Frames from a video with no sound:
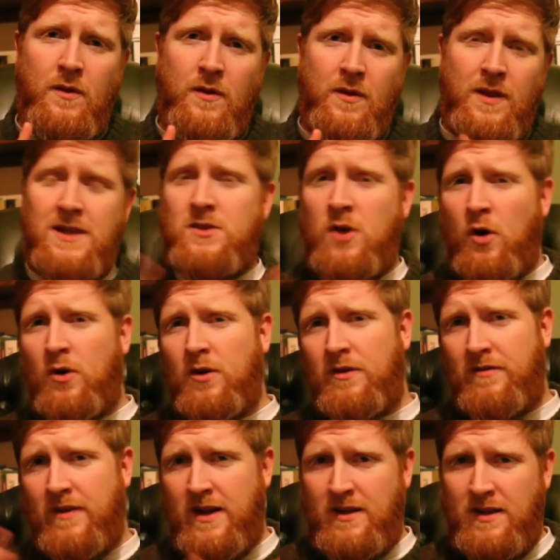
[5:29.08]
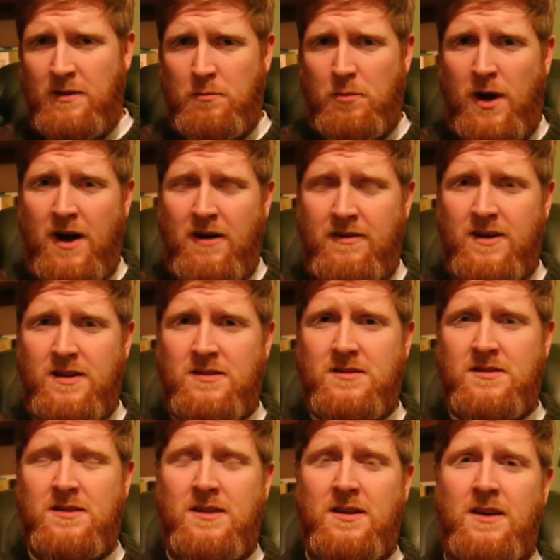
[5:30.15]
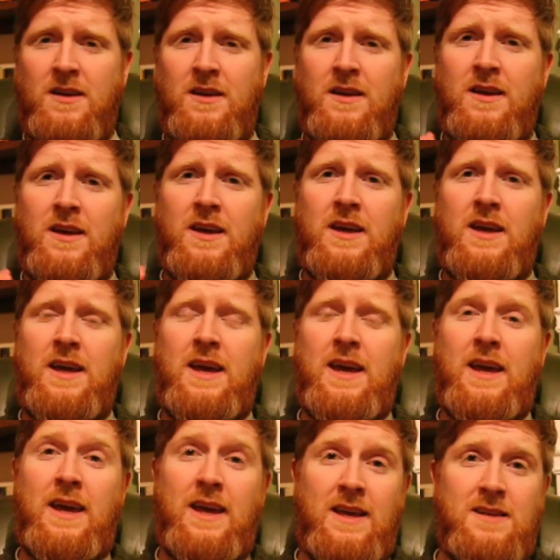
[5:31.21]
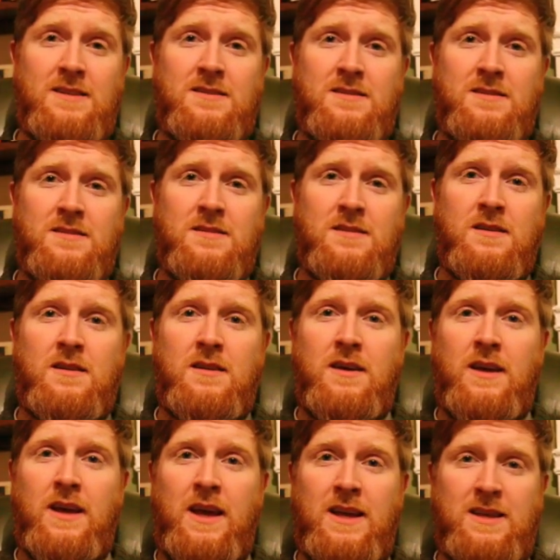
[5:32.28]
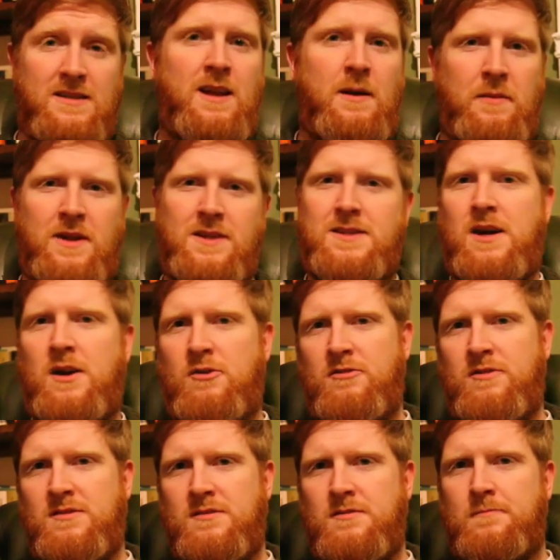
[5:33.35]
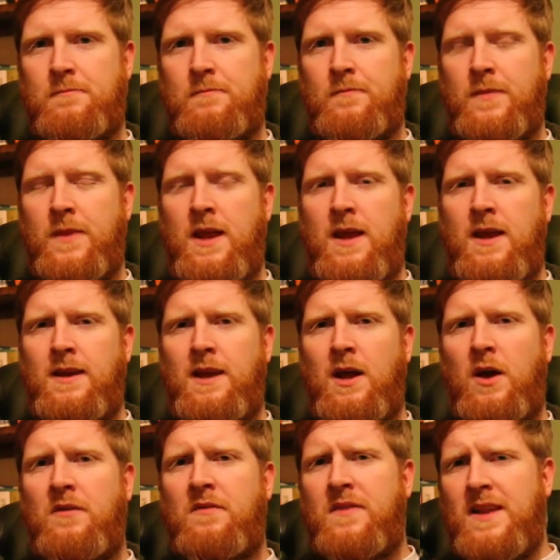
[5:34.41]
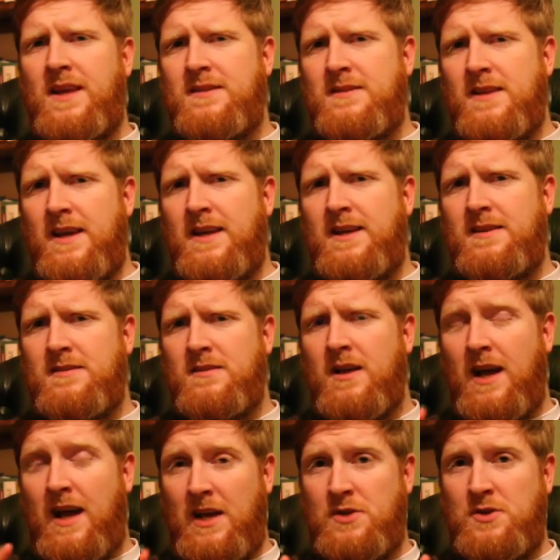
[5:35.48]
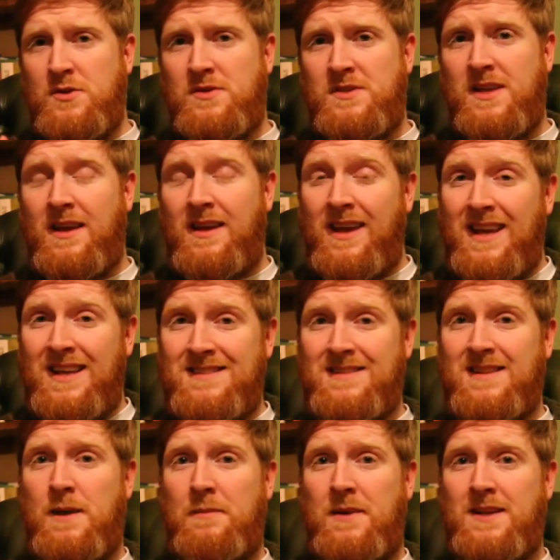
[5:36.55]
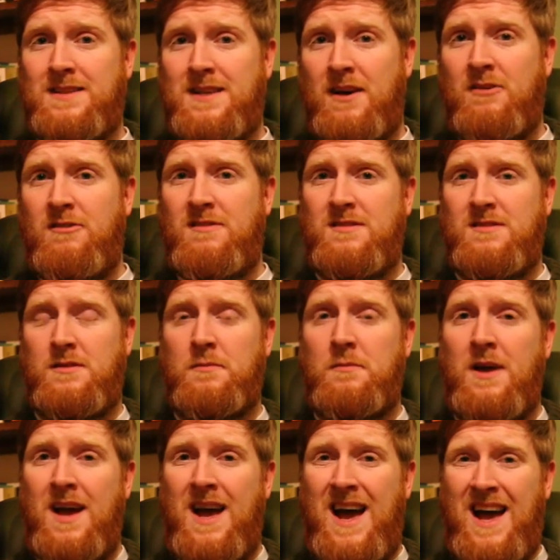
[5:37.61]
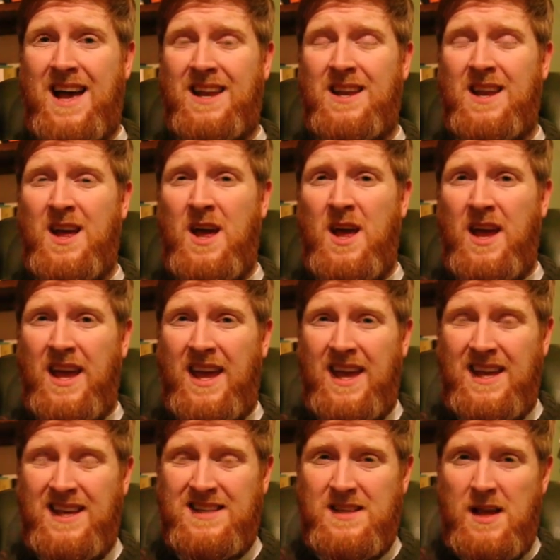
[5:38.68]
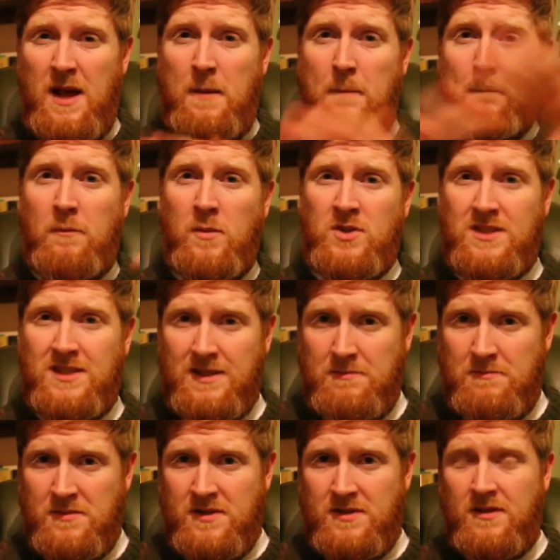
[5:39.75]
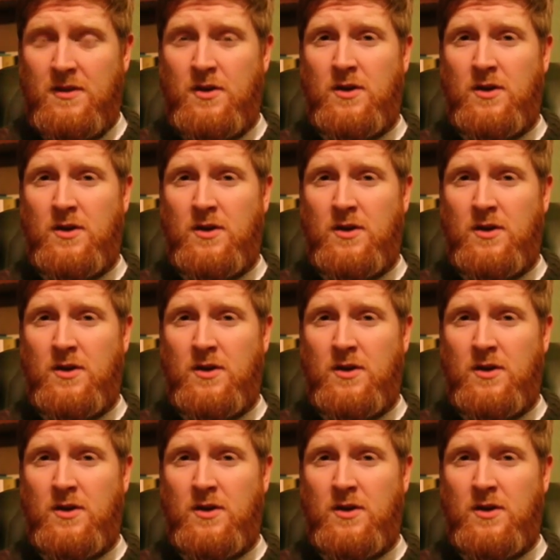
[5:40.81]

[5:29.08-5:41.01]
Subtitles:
this whole event in Paris is Islamic terrorism. Now, if this is, as you say, Islamic terrorism, and it is Muslims